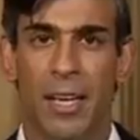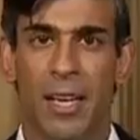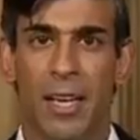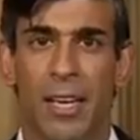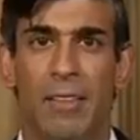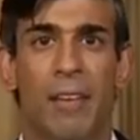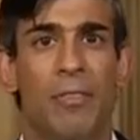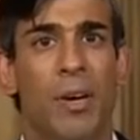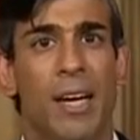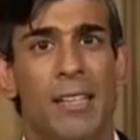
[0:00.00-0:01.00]
He
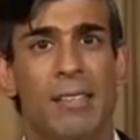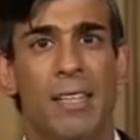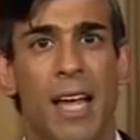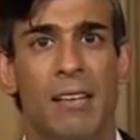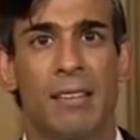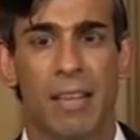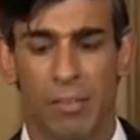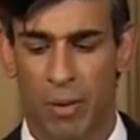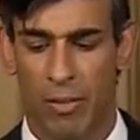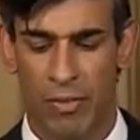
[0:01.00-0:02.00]
has failed
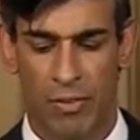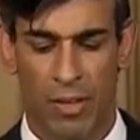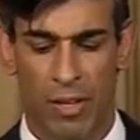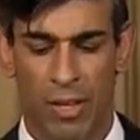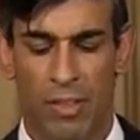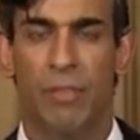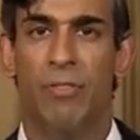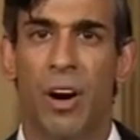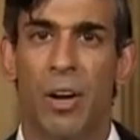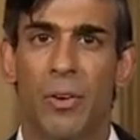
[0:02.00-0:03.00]
dismally
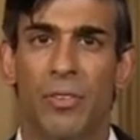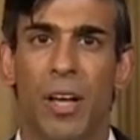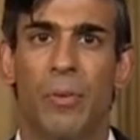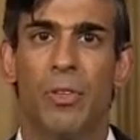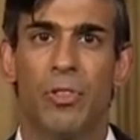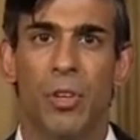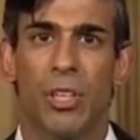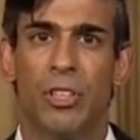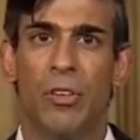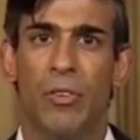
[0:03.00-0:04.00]
to replace the
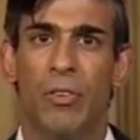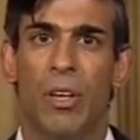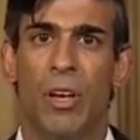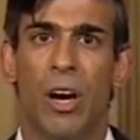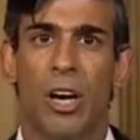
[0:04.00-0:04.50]
furlough scheme.